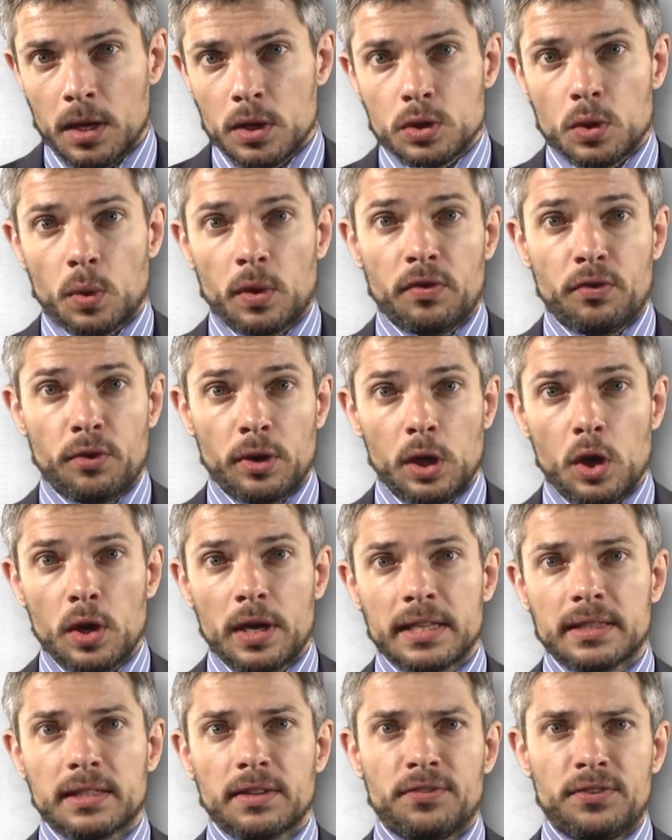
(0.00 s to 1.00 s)
So if we
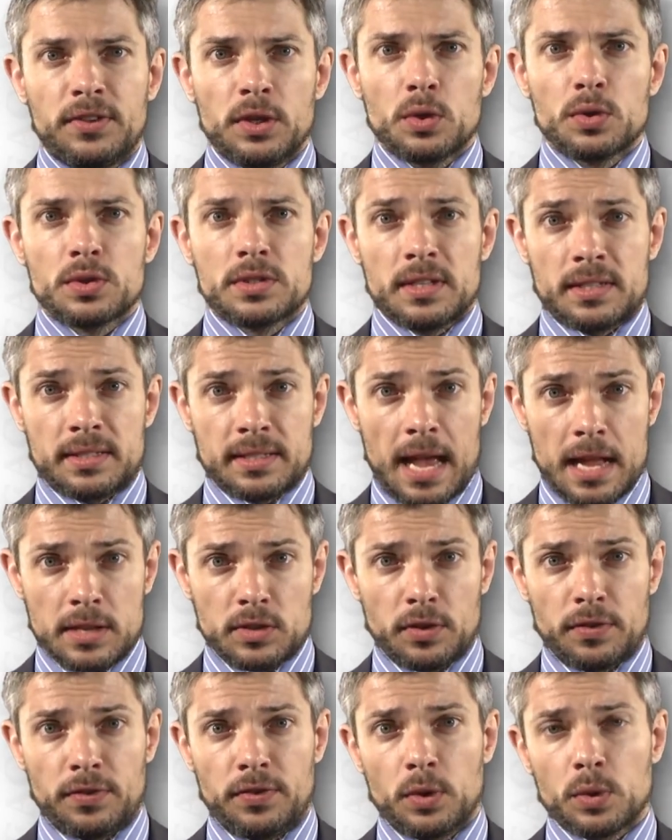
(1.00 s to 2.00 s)
look at the fields, the
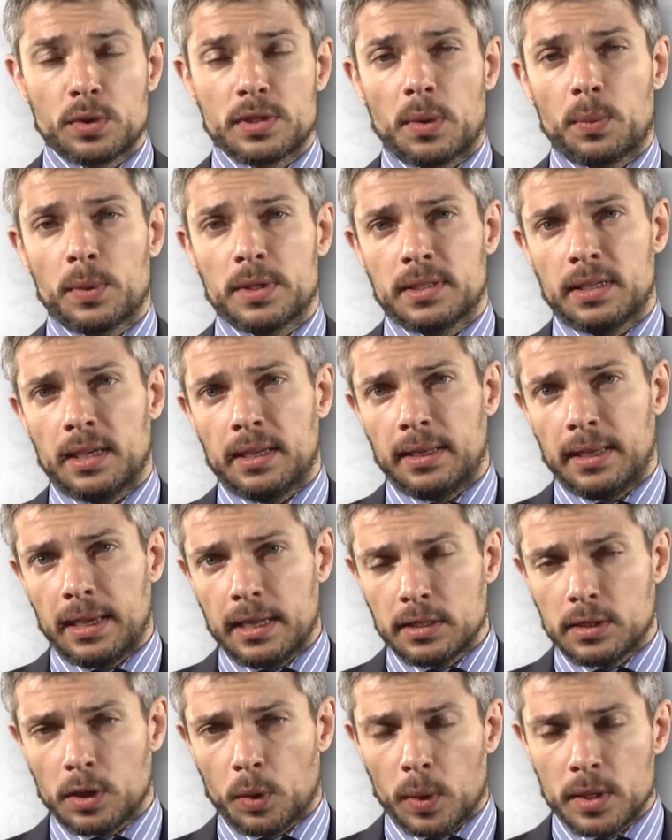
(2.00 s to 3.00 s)
scattered fields that we see in the
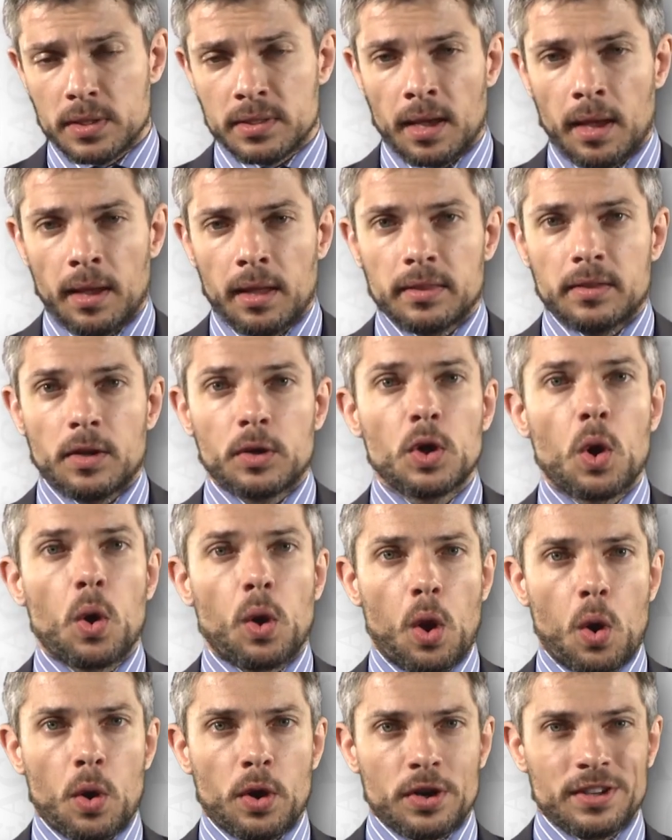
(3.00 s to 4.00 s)
integrands, they're no
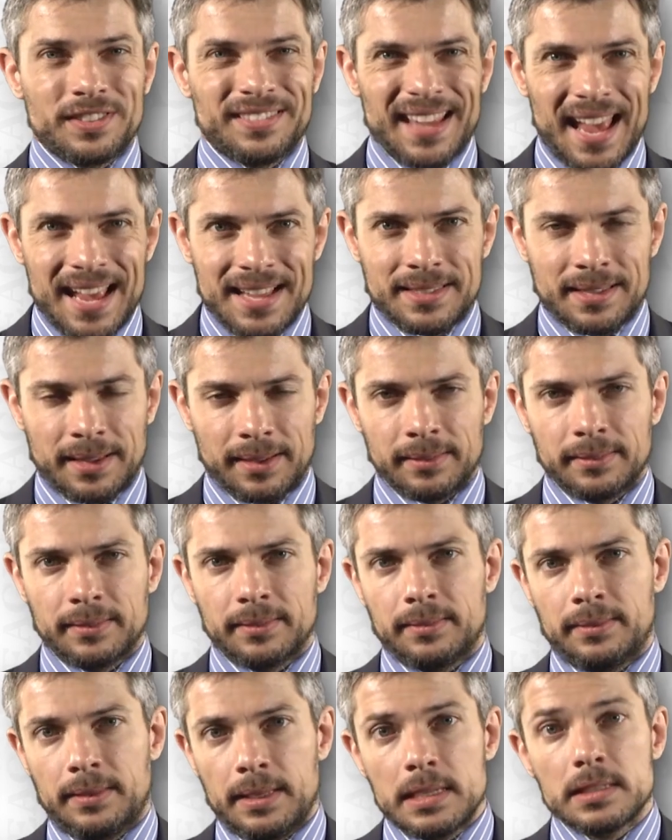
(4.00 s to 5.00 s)
longer data.
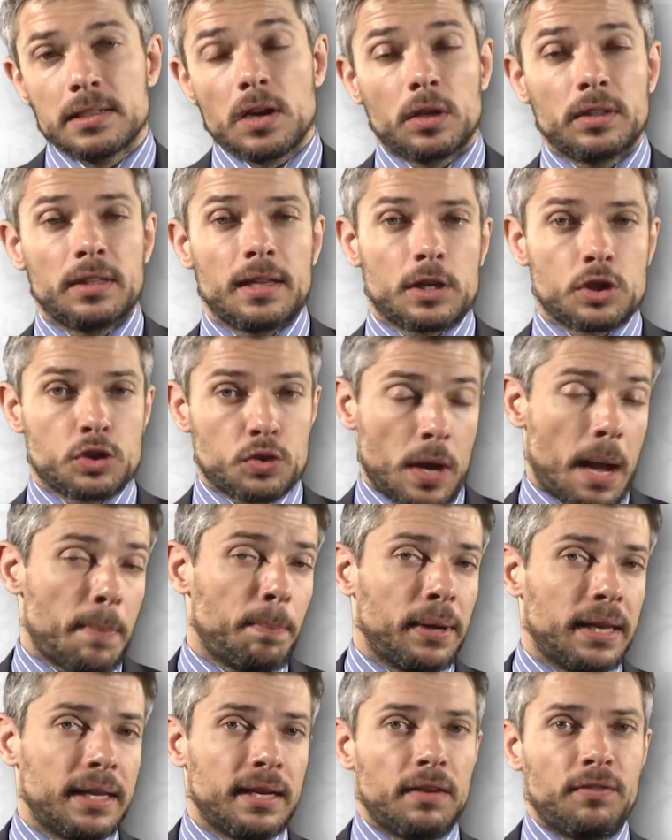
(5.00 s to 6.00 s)
These are the
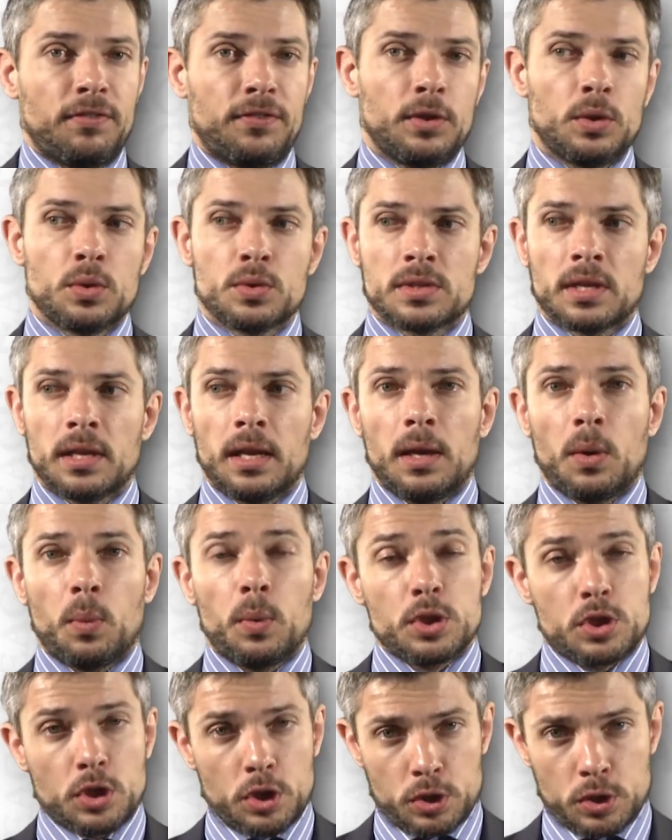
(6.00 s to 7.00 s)
extrapolated fields
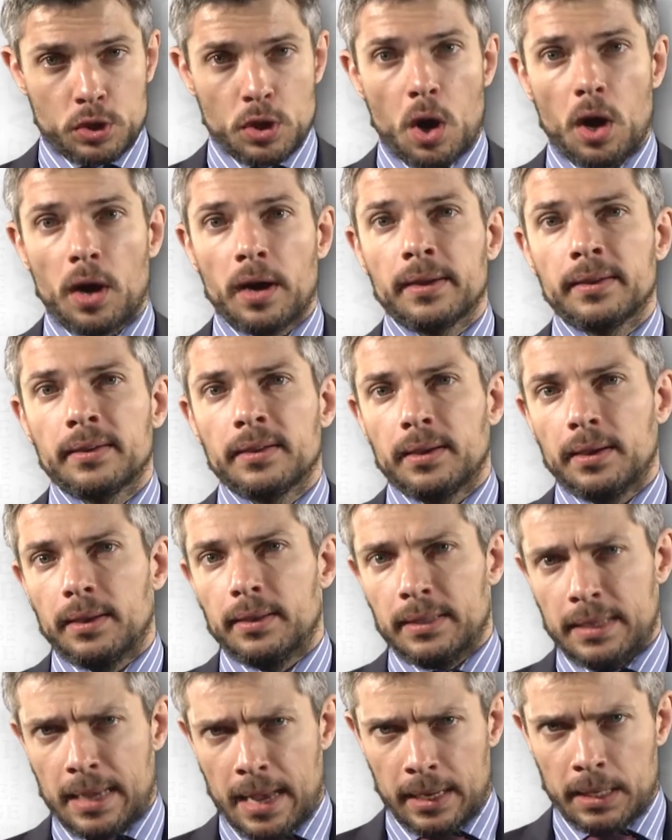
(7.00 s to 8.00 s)
we just saw
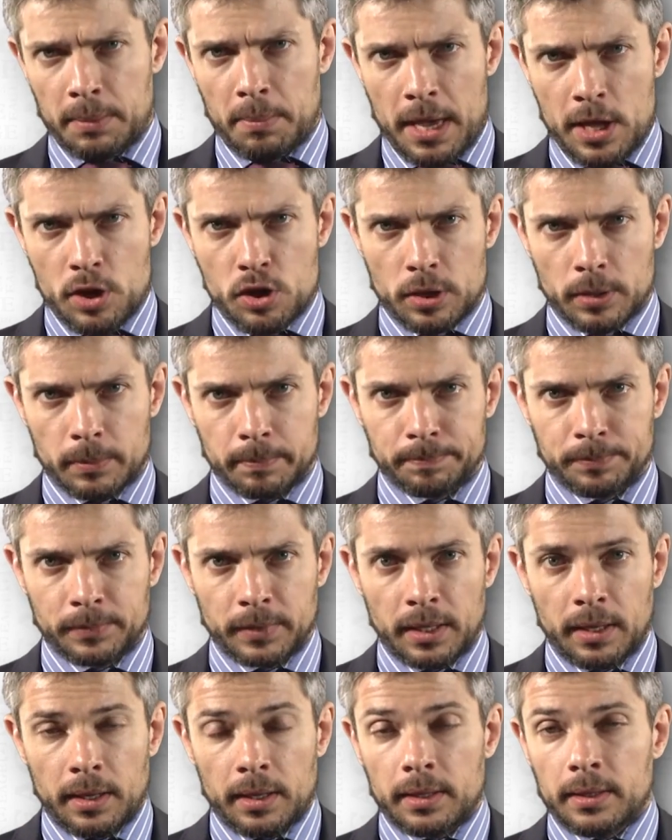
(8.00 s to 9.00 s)
in the animation.
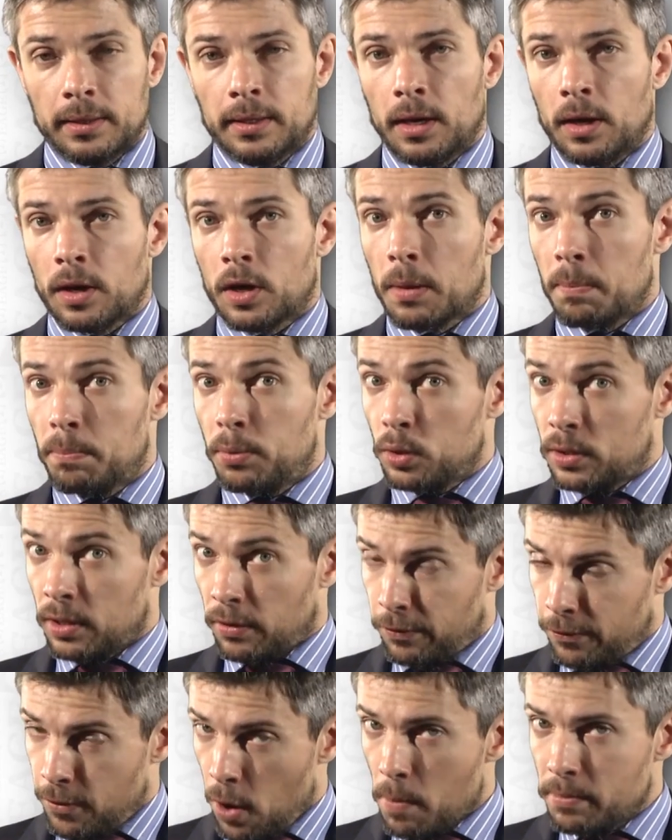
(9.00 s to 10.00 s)
They're computed
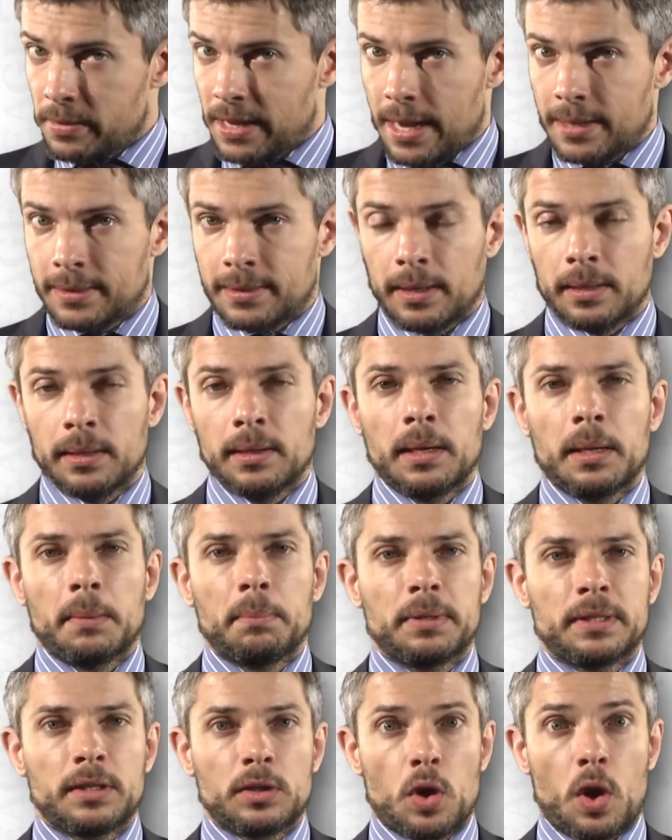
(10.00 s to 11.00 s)
from data,
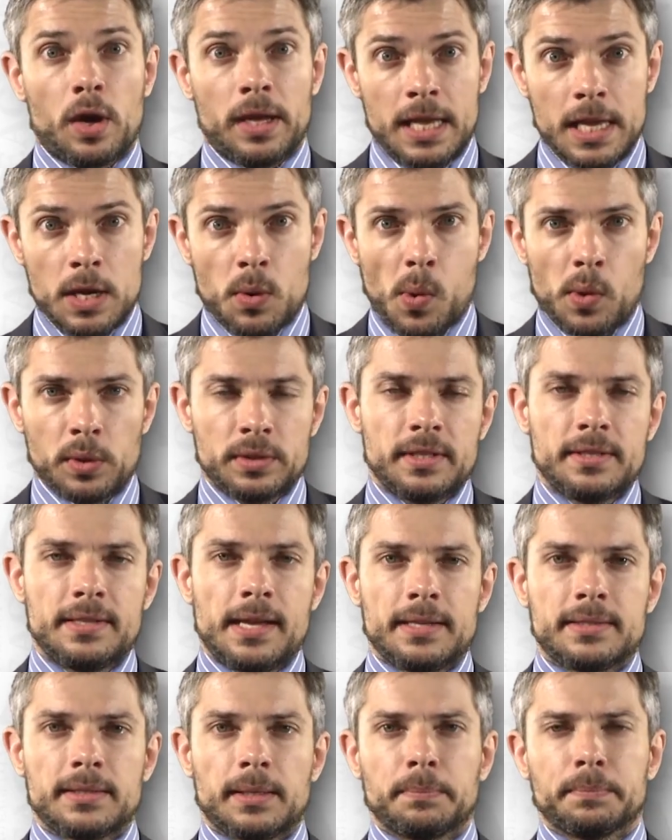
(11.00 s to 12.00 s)
but they're not equal to
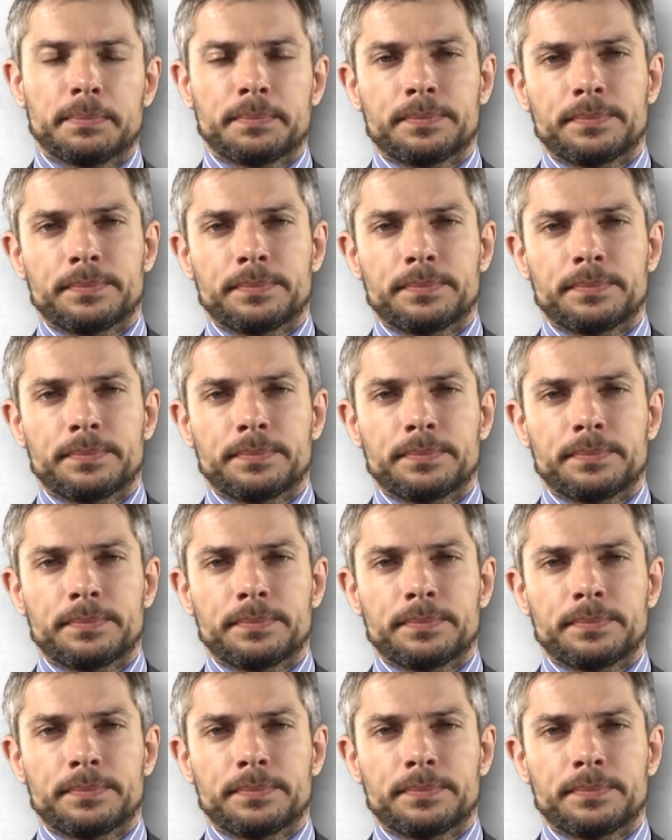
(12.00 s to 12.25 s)
data.